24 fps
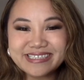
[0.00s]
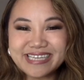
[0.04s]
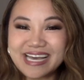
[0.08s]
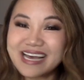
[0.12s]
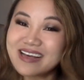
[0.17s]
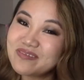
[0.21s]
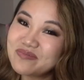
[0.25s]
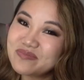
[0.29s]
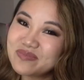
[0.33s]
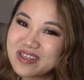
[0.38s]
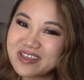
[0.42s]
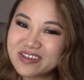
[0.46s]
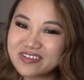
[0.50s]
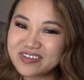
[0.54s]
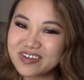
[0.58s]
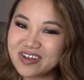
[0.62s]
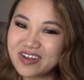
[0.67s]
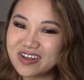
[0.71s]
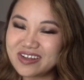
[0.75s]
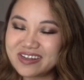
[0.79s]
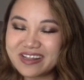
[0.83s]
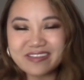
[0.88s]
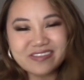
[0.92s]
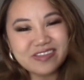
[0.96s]
Yep, so
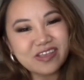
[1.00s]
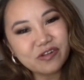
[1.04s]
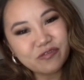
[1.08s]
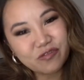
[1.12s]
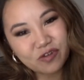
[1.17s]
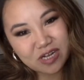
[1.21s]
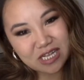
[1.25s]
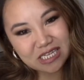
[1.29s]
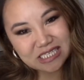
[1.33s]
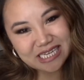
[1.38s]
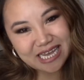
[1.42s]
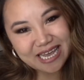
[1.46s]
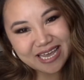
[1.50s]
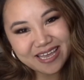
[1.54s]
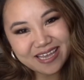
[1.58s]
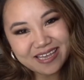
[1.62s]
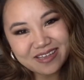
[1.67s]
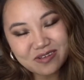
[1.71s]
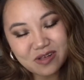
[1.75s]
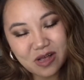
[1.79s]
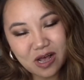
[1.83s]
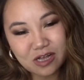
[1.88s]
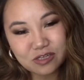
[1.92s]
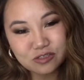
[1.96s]
that's it for the
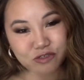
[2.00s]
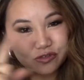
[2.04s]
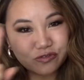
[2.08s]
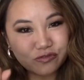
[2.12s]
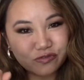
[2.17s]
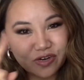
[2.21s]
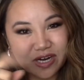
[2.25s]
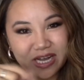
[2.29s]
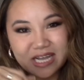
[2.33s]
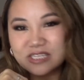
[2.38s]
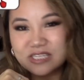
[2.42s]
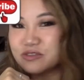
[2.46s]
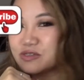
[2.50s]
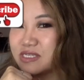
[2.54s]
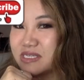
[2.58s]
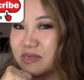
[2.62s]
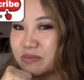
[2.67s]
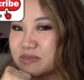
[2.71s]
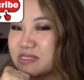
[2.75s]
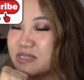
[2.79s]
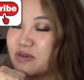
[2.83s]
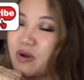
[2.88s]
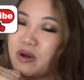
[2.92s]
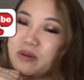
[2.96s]
day. Don't forget to
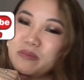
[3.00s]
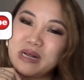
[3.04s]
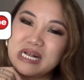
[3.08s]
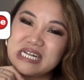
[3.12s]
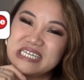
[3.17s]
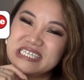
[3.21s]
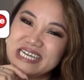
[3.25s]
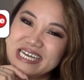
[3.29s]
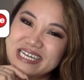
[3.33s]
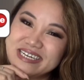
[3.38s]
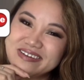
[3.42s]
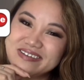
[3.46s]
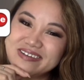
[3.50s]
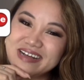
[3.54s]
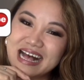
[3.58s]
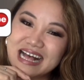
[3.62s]
subscribe my channel